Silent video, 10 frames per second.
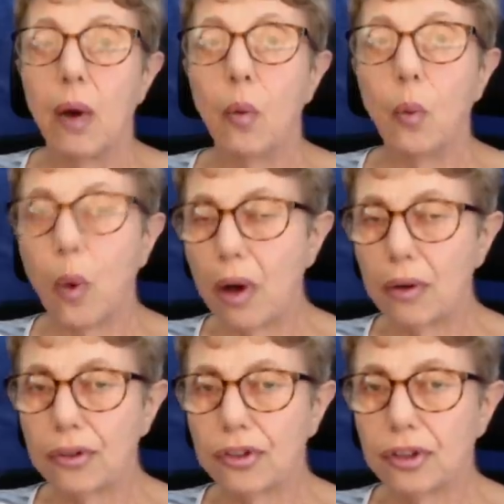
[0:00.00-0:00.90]

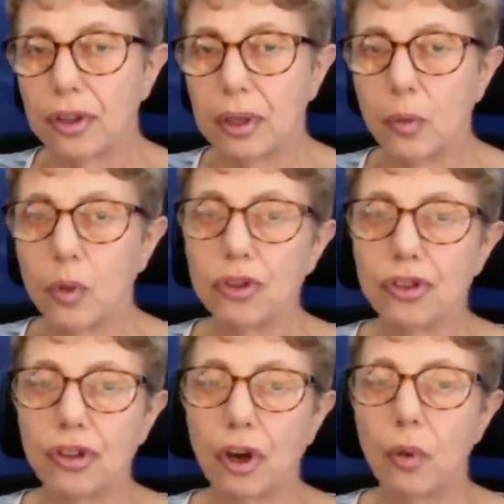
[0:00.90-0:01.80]
What was
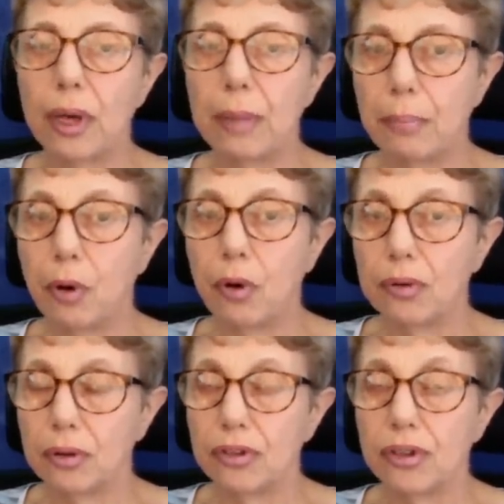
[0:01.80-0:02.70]
so
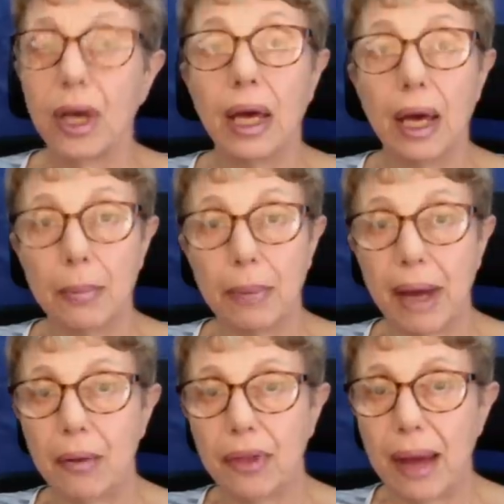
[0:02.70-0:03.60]
important
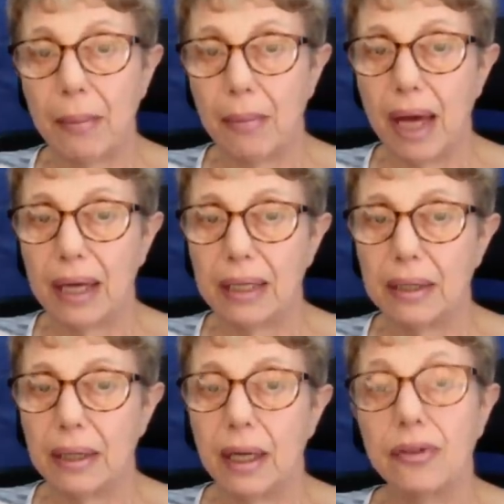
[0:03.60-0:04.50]
about that
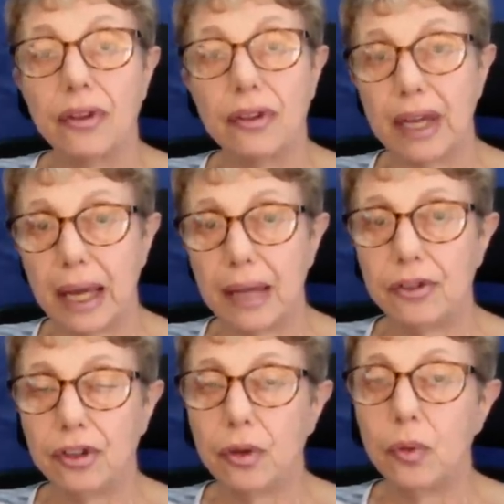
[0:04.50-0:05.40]
mine that they had
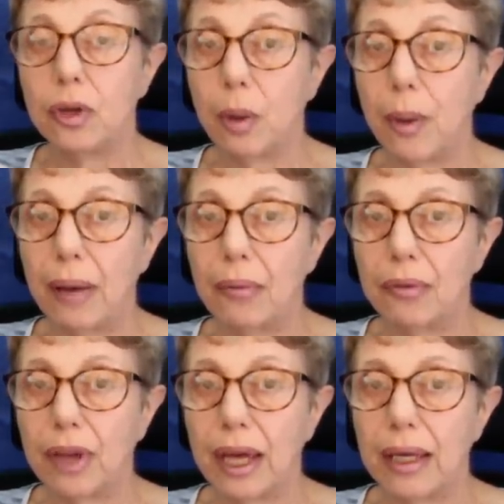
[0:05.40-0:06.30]
to go out
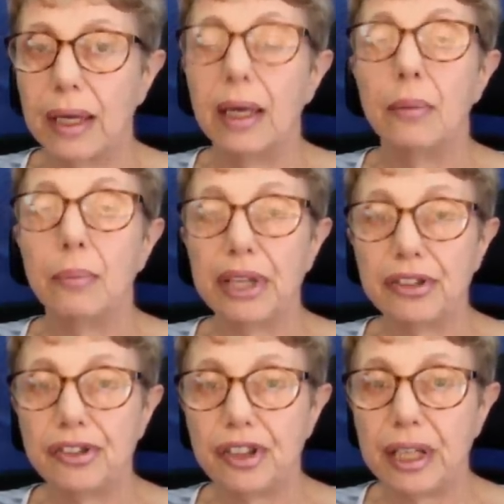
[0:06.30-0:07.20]
there, be
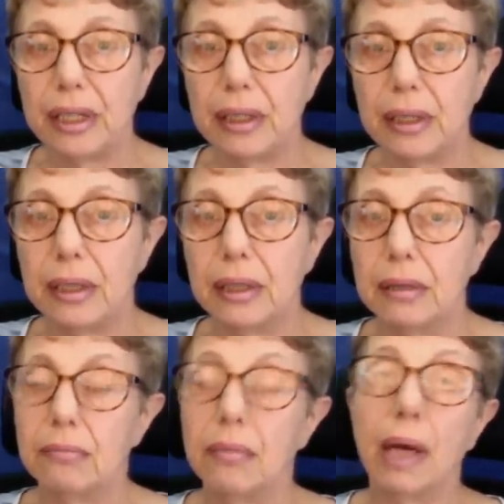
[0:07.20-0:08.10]
seen,
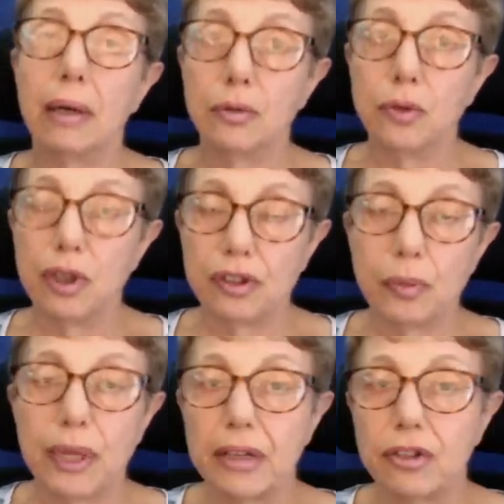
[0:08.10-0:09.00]
risk
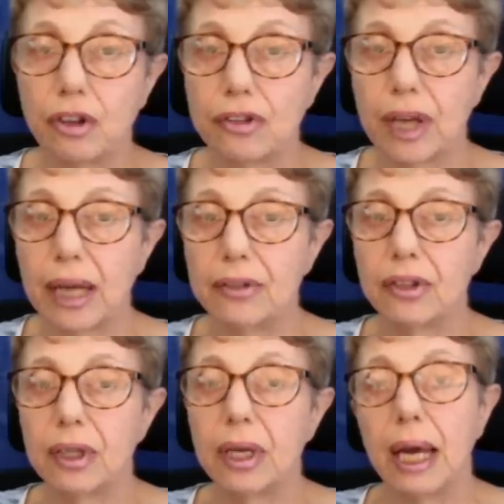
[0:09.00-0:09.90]
being shot at,
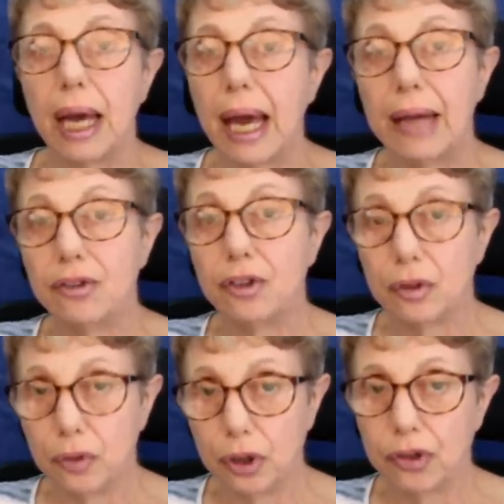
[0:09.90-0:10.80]
and
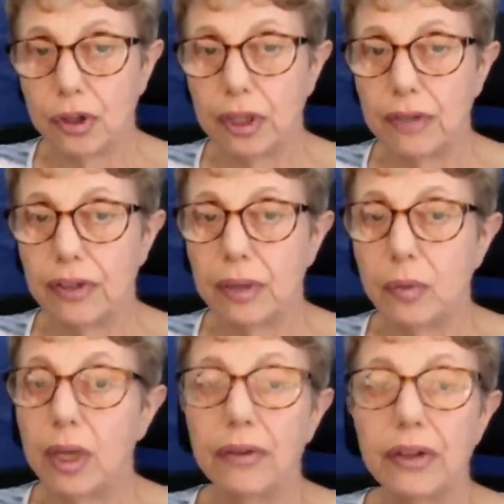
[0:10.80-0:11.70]
retrieve it?
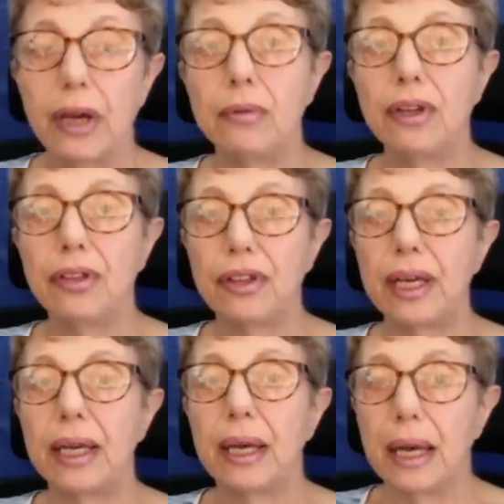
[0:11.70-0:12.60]
Well, the only
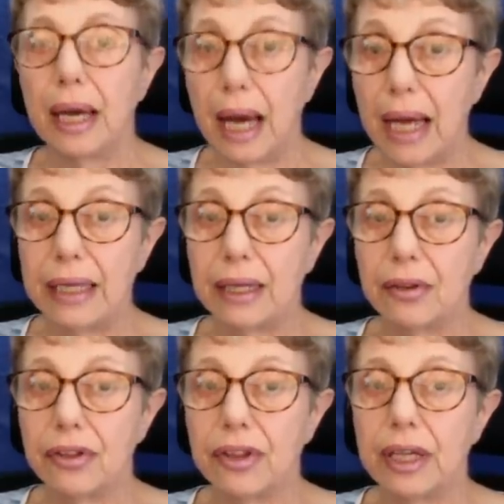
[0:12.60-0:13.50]
thing I
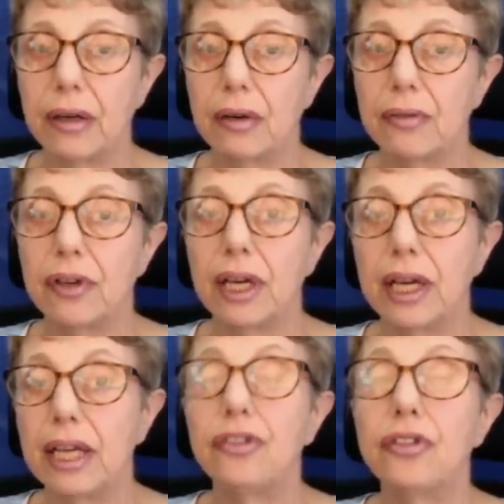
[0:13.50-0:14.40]
can think of
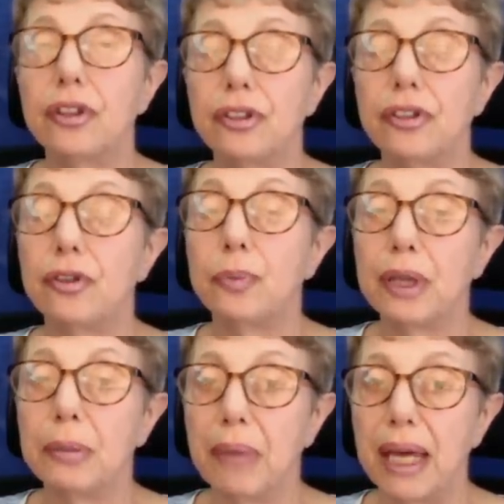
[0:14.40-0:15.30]
is that it had
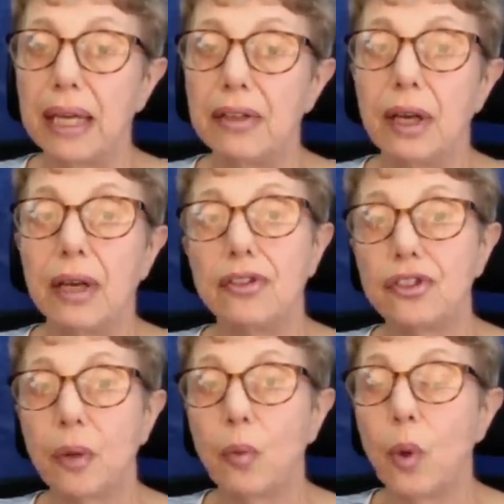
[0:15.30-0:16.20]
been made
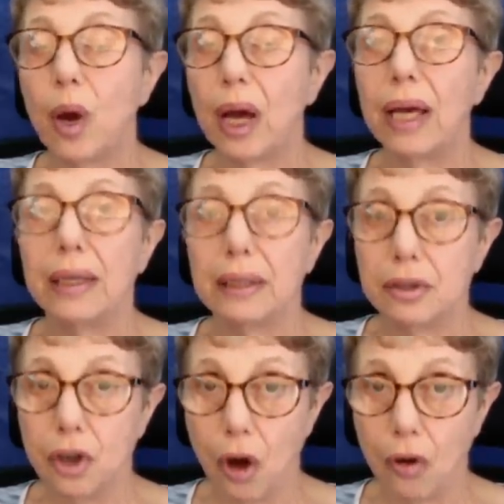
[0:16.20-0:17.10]
somewhere
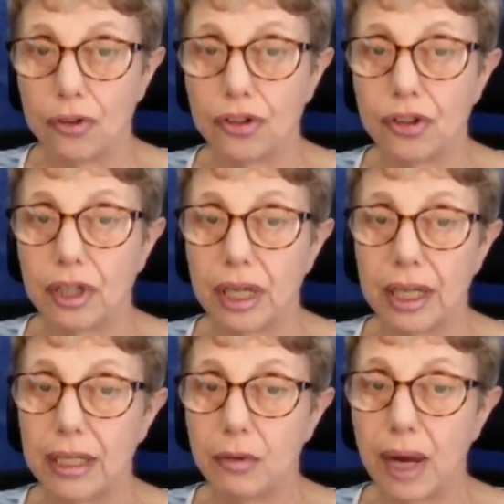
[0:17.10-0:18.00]
not
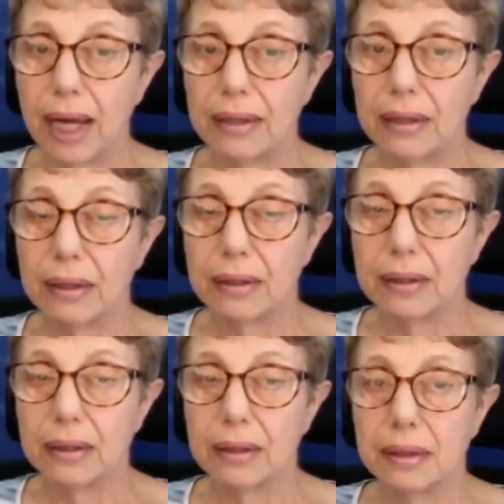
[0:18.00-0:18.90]
in Iran,
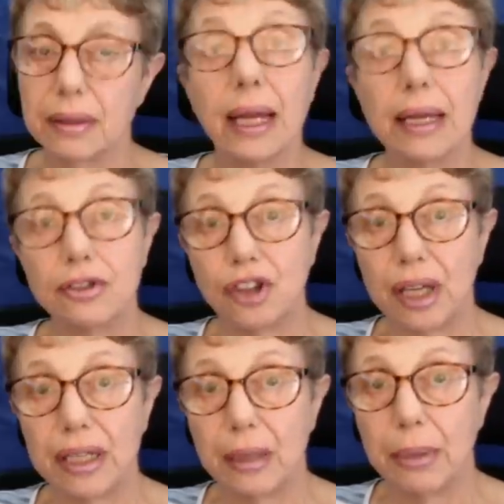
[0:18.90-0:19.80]
like
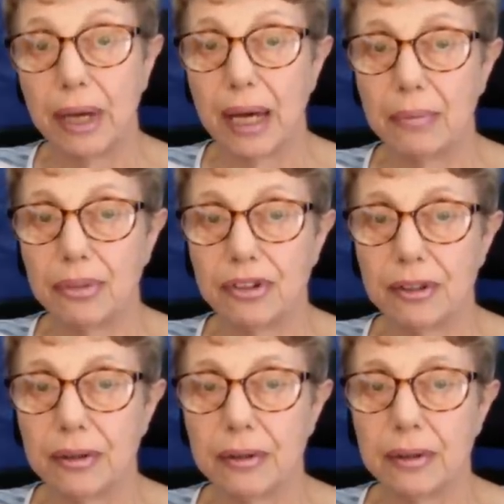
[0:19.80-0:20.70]
China perhaps,
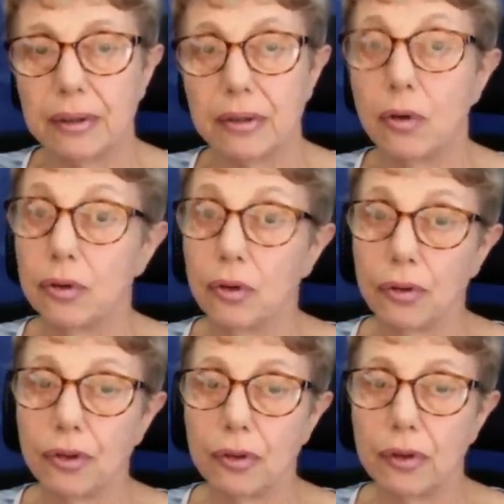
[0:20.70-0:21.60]
or
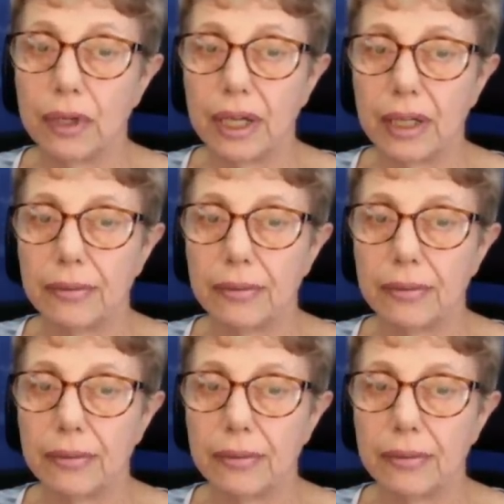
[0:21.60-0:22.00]
North Korea.